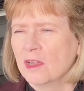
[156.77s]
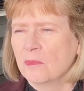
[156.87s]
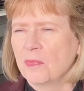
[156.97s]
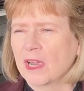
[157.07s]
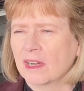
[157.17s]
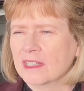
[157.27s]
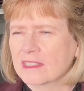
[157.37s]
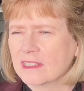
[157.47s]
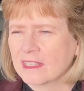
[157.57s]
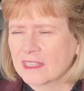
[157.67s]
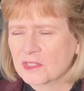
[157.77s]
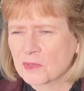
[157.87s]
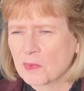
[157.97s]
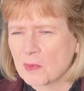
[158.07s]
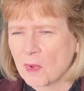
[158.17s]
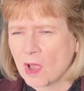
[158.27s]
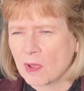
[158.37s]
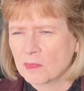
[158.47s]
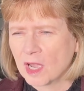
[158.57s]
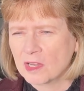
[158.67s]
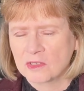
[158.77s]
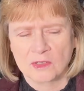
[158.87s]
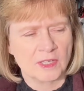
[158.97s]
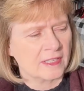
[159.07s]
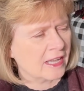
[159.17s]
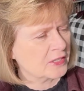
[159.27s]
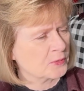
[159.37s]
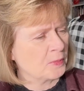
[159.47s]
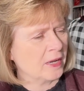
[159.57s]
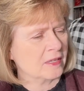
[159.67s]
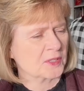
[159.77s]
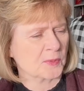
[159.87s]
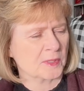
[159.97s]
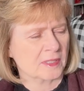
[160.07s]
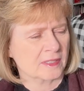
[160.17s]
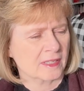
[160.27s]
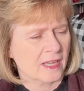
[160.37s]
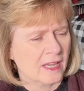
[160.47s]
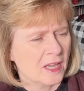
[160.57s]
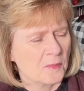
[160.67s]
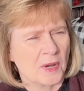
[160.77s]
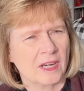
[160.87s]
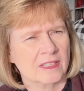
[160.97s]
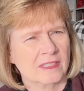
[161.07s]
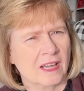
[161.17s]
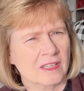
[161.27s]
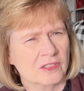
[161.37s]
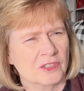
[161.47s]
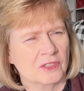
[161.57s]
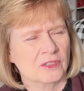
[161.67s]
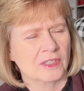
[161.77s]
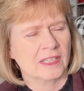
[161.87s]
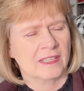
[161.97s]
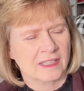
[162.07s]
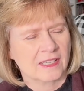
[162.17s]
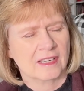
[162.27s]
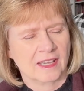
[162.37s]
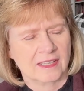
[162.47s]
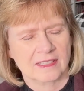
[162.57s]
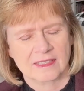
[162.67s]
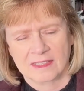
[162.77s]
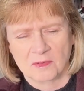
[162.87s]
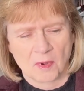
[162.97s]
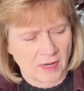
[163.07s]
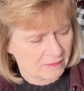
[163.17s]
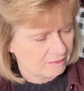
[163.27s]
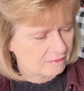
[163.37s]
parents did. That's what my mom got doing. That's what my husband's parents got doing, and I can see why.